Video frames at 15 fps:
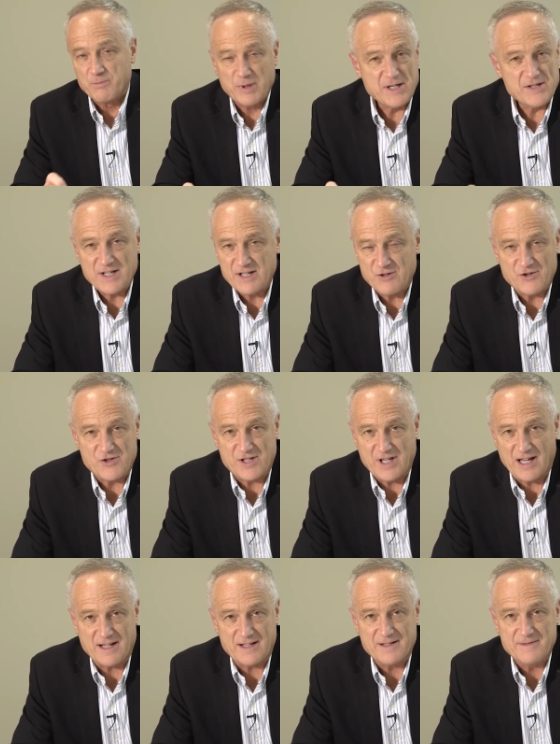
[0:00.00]
Please
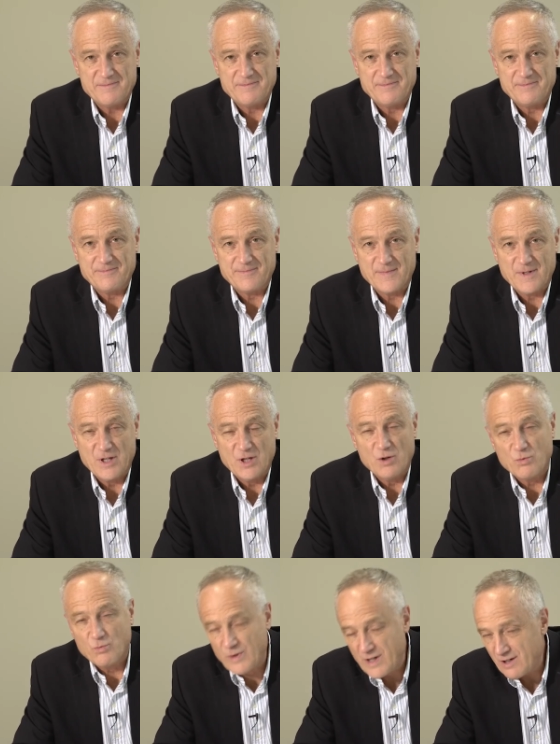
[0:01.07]
understand,
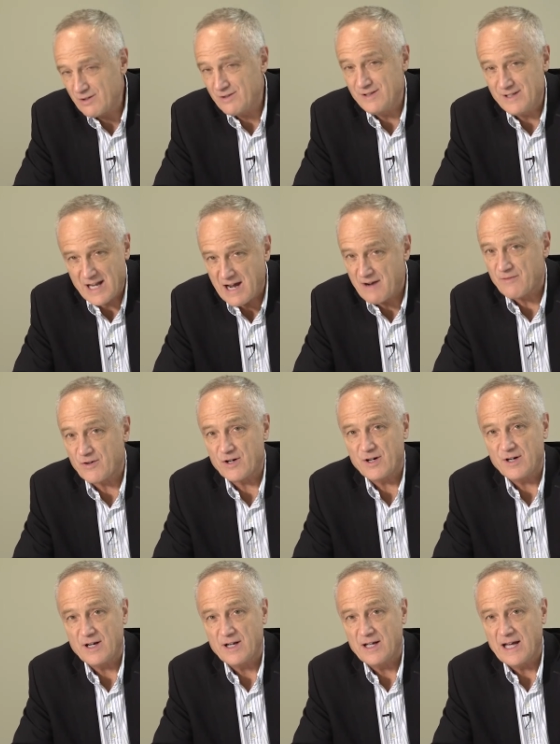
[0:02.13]
we're
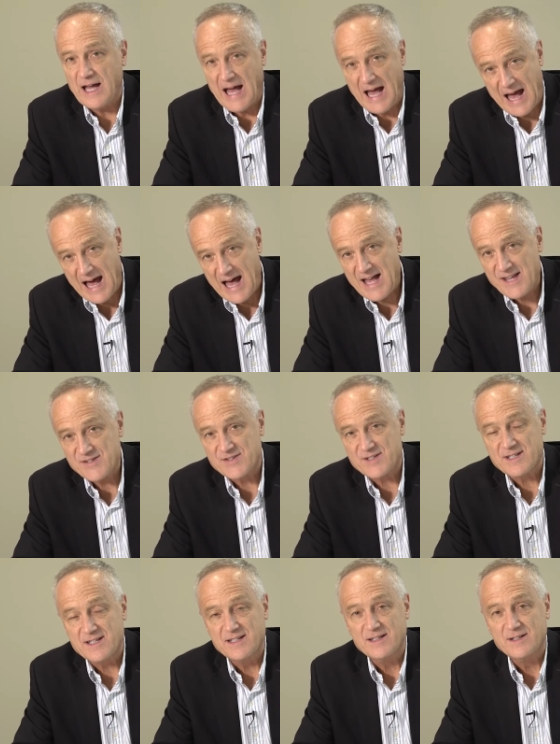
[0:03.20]
never
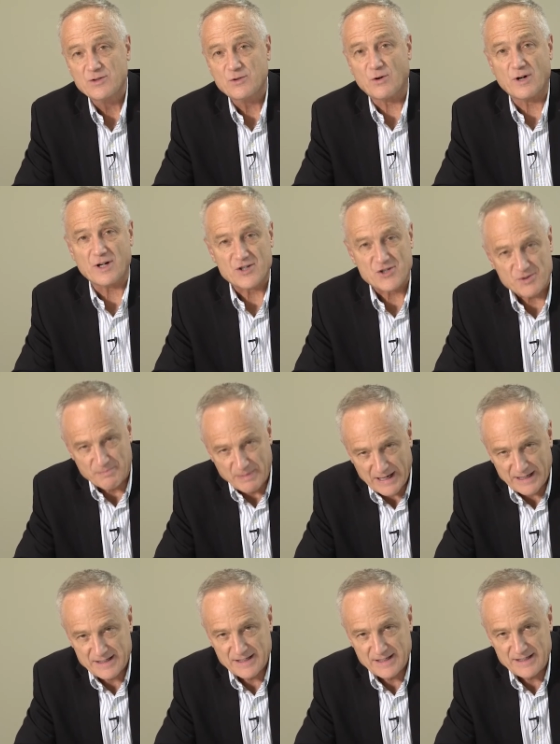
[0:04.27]
asked or
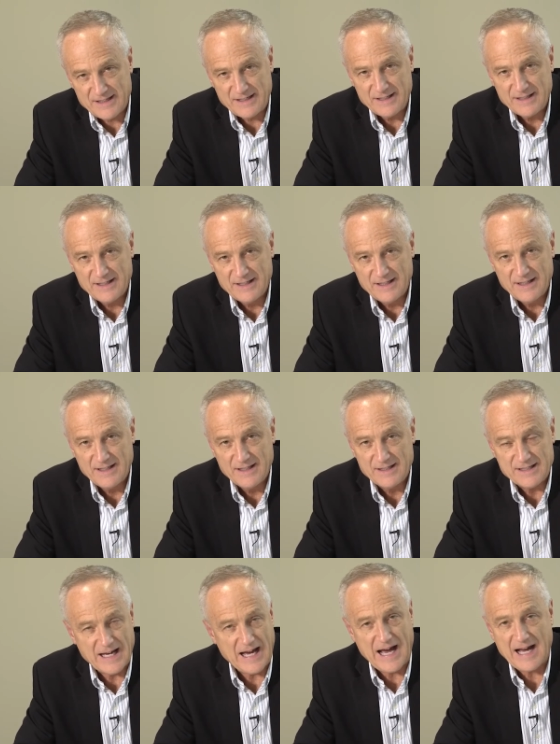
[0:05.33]
expected
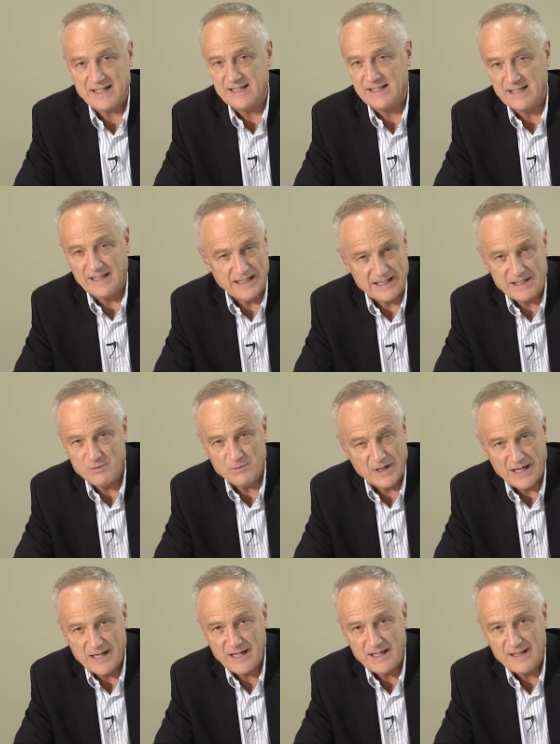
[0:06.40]
to act in any
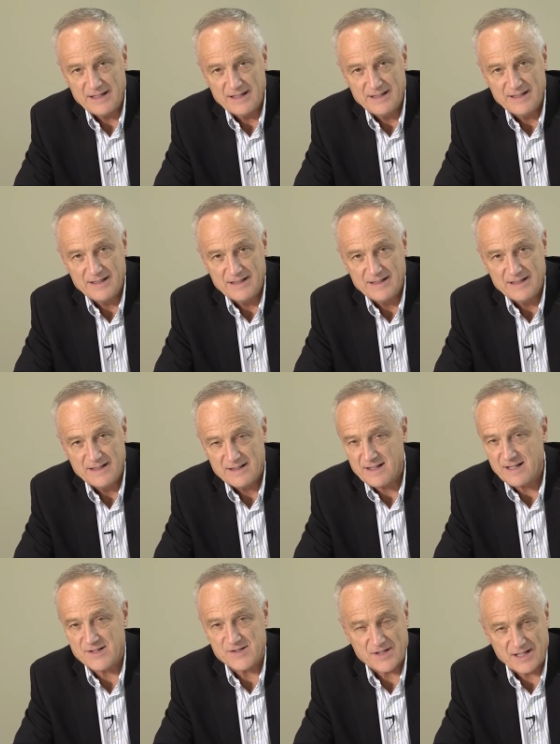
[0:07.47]
way
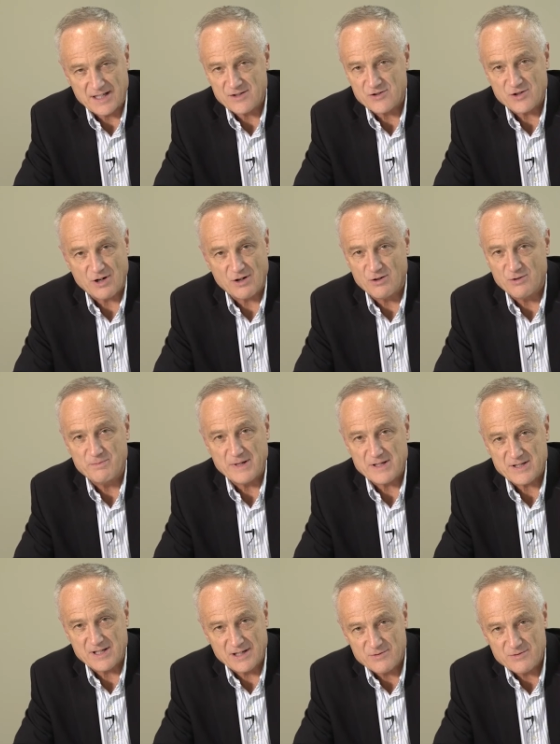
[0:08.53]
that is against our own
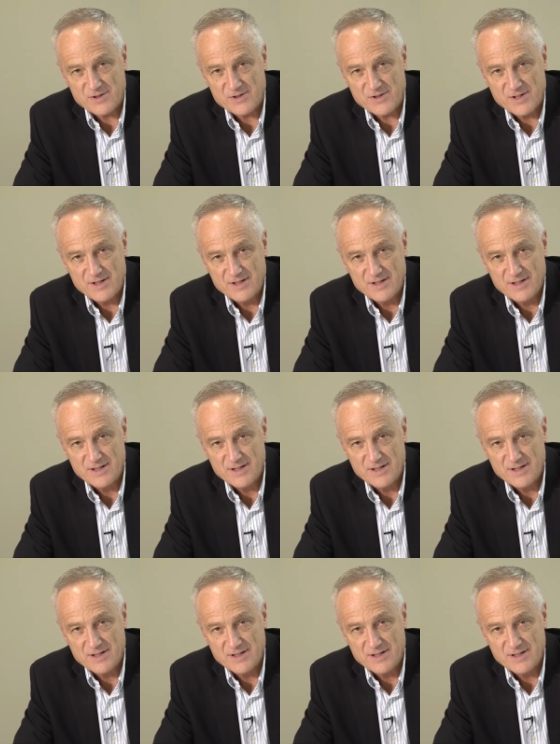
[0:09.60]
best interest.